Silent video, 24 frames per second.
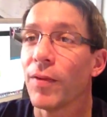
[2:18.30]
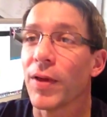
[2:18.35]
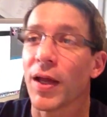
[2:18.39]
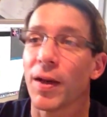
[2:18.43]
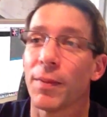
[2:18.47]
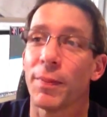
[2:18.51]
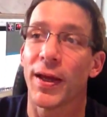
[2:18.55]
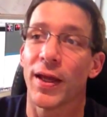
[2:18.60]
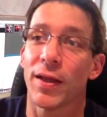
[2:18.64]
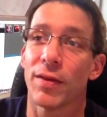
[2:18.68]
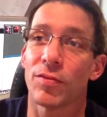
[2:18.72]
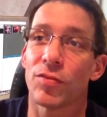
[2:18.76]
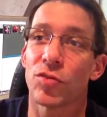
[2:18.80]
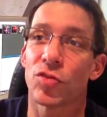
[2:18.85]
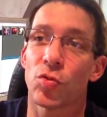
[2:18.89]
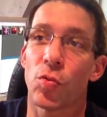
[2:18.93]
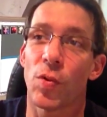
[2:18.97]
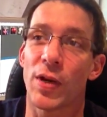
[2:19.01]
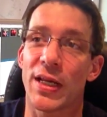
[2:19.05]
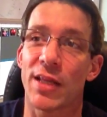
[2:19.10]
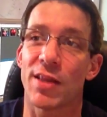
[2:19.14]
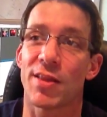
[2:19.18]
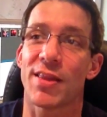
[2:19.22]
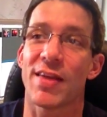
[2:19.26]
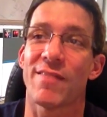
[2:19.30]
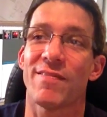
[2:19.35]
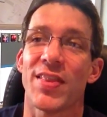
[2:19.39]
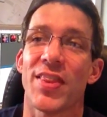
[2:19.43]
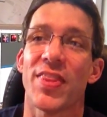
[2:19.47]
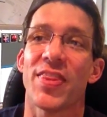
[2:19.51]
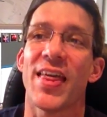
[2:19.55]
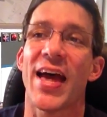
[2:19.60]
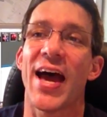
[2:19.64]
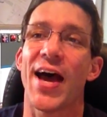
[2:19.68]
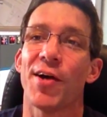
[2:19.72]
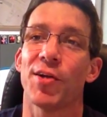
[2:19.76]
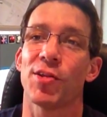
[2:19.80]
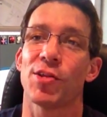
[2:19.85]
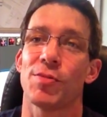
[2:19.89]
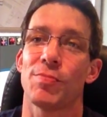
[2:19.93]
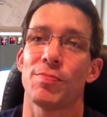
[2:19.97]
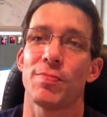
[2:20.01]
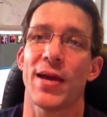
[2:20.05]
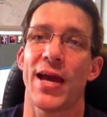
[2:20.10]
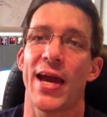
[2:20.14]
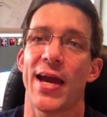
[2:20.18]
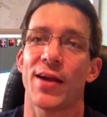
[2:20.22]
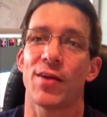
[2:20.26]
we had about twenty-seven
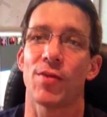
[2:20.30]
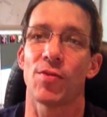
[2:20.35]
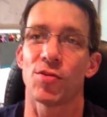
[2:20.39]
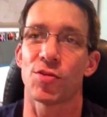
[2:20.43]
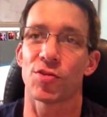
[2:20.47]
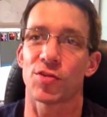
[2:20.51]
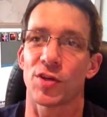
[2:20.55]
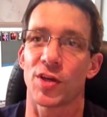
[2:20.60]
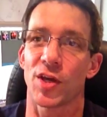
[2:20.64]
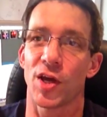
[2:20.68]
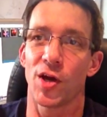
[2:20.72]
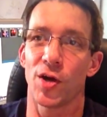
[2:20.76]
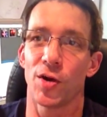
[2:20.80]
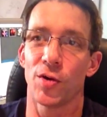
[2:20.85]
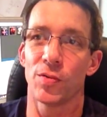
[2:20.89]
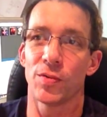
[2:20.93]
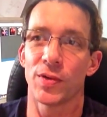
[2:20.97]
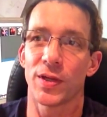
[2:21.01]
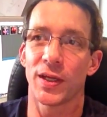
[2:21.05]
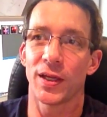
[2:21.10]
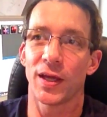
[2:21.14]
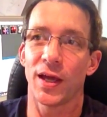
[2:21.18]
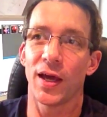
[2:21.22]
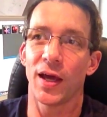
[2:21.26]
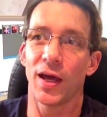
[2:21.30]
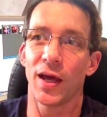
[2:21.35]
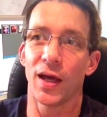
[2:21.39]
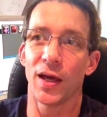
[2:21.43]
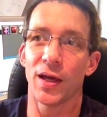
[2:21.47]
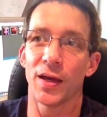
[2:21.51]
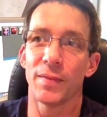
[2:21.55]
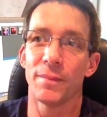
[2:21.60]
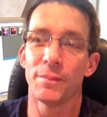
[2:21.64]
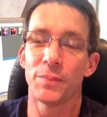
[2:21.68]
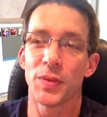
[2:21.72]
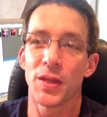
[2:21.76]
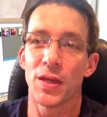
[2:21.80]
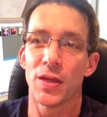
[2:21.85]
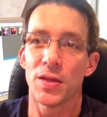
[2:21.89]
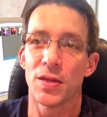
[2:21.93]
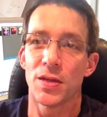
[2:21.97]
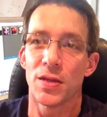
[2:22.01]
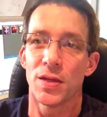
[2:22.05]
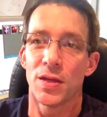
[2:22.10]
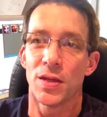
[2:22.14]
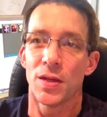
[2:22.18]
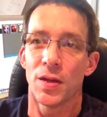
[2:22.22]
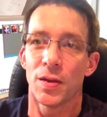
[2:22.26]
thousand backers to go, uh,
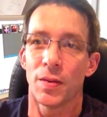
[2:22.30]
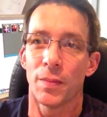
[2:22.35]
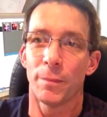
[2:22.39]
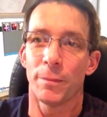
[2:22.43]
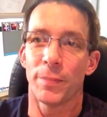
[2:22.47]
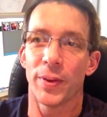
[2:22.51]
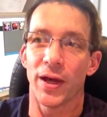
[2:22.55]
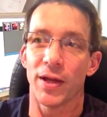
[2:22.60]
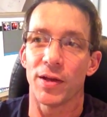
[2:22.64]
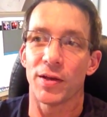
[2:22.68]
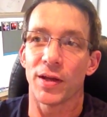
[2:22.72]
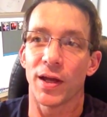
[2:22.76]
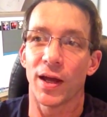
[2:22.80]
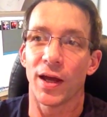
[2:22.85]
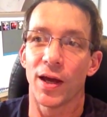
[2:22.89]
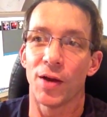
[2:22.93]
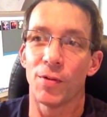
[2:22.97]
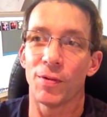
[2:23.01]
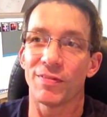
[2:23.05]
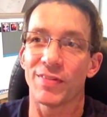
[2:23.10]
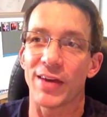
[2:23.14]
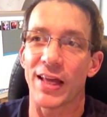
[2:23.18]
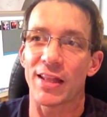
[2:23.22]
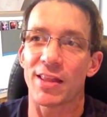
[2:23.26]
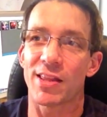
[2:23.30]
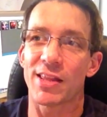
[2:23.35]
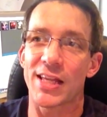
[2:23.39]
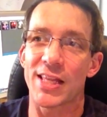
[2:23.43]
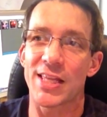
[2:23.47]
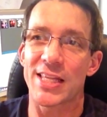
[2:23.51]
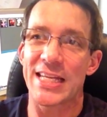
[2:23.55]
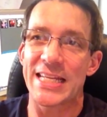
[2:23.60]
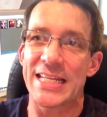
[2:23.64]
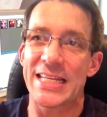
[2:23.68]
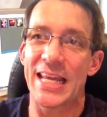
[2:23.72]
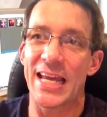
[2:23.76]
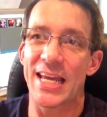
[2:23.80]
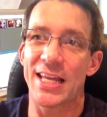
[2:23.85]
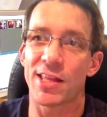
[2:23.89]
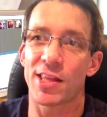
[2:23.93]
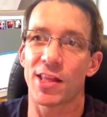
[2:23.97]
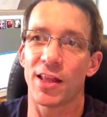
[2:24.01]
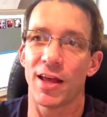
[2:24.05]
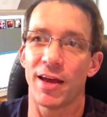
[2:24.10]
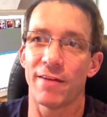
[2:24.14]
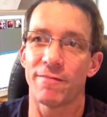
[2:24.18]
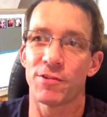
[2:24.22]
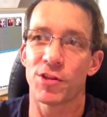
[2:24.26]
But uh, we've got sixteen
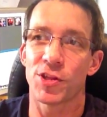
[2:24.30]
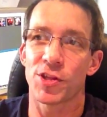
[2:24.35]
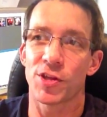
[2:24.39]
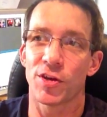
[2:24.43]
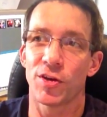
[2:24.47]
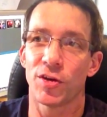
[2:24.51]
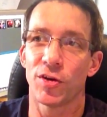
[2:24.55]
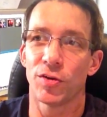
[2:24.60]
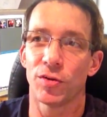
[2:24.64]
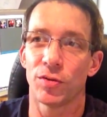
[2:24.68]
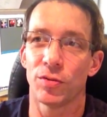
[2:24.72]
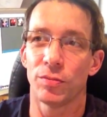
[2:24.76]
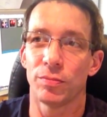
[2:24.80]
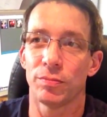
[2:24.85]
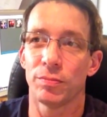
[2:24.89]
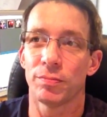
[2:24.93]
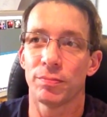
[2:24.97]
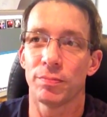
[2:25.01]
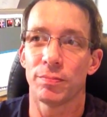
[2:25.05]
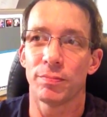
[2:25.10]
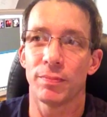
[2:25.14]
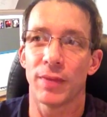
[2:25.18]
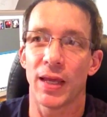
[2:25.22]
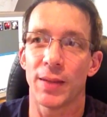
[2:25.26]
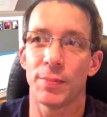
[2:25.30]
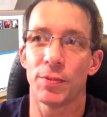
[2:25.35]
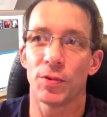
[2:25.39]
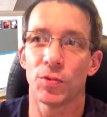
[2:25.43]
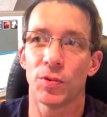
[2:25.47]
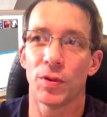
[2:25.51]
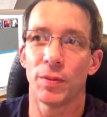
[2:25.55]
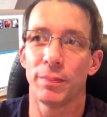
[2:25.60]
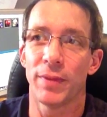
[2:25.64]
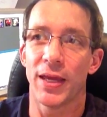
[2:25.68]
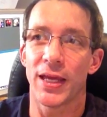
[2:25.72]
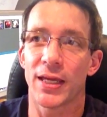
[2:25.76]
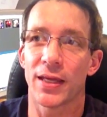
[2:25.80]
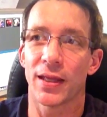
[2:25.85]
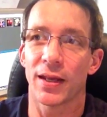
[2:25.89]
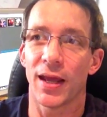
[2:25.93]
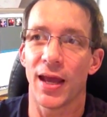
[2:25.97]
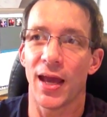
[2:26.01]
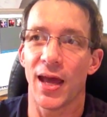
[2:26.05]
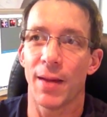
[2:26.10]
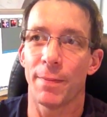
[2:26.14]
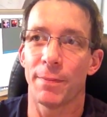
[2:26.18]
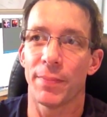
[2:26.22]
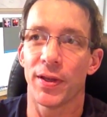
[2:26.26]
days left, so maybe we'll make it
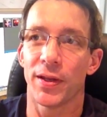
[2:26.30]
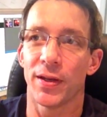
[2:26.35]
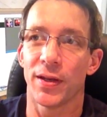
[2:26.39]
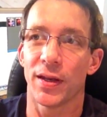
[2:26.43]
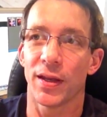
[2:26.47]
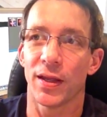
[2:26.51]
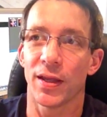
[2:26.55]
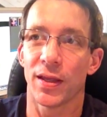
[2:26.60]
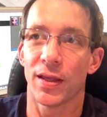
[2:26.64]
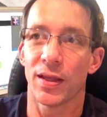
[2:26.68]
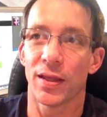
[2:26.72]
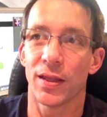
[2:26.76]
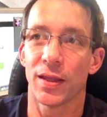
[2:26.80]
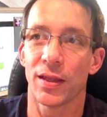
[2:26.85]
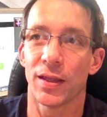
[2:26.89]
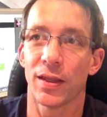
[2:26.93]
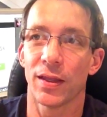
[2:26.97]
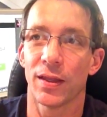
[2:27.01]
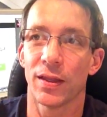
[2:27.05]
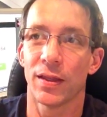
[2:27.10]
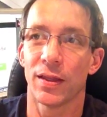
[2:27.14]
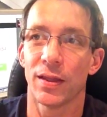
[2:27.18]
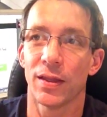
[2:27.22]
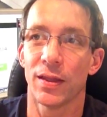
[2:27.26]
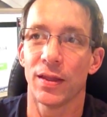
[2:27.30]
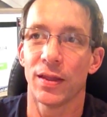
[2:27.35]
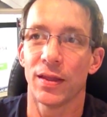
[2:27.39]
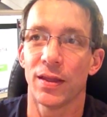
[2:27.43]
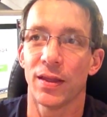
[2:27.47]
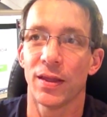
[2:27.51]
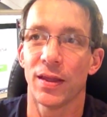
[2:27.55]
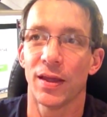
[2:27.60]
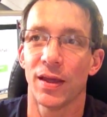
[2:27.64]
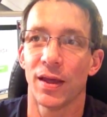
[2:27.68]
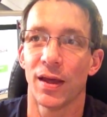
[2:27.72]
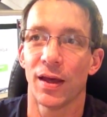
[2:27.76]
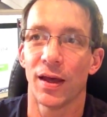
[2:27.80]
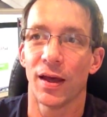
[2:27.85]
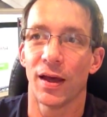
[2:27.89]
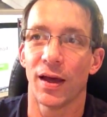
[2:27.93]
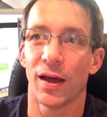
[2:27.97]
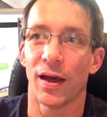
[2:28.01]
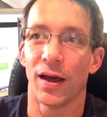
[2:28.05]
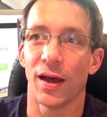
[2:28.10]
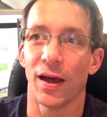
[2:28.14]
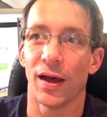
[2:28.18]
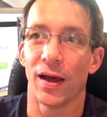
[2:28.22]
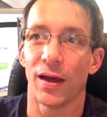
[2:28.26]
happen.
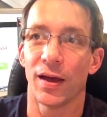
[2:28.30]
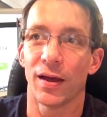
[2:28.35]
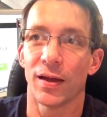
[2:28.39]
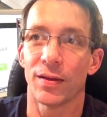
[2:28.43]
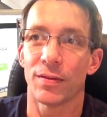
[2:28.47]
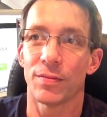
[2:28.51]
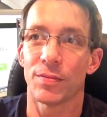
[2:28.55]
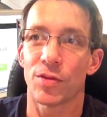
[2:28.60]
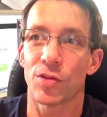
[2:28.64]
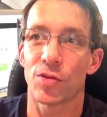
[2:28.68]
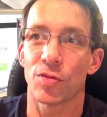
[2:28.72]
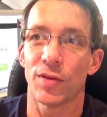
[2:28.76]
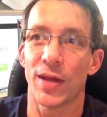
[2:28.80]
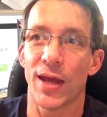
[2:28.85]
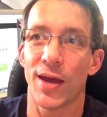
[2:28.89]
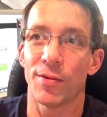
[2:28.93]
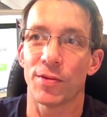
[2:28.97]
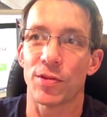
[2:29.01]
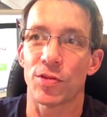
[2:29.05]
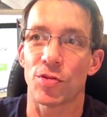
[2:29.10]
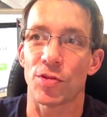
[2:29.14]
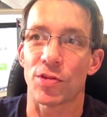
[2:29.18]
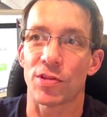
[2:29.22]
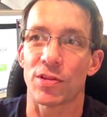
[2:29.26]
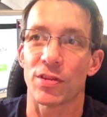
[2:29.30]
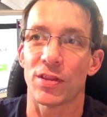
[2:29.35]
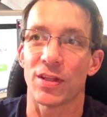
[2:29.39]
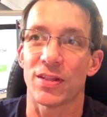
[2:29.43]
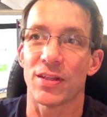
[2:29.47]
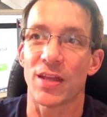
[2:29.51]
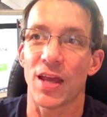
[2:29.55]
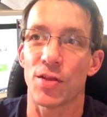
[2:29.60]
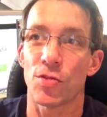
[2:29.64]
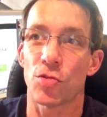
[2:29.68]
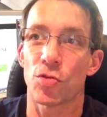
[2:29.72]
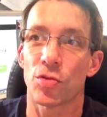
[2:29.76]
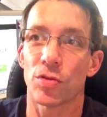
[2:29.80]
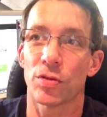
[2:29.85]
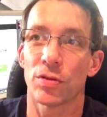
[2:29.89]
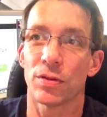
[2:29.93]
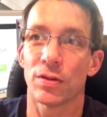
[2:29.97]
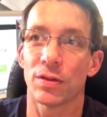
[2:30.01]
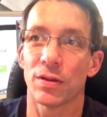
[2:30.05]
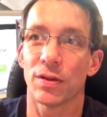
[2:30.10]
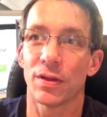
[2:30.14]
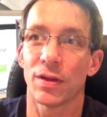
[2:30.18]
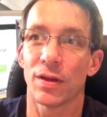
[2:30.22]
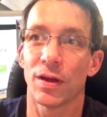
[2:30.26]
Uh, so now it's just the
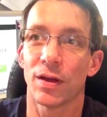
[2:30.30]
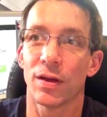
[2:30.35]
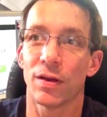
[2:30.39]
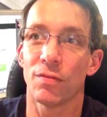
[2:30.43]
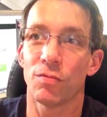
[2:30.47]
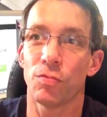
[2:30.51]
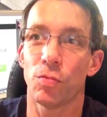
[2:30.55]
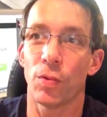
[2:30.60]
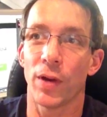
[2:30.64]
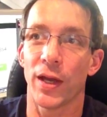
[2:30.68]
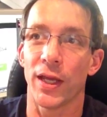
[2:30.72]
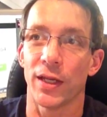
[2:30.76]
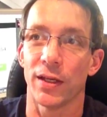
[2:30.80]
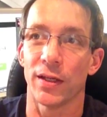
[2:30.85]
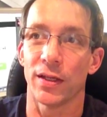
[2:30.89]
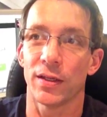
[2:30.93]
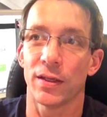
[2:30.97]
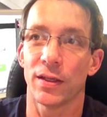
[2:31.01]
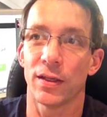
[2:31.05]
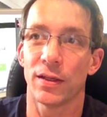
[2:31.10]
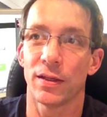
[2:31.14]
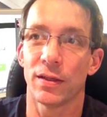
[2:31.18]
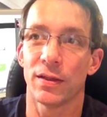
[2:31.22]
tension of waiting.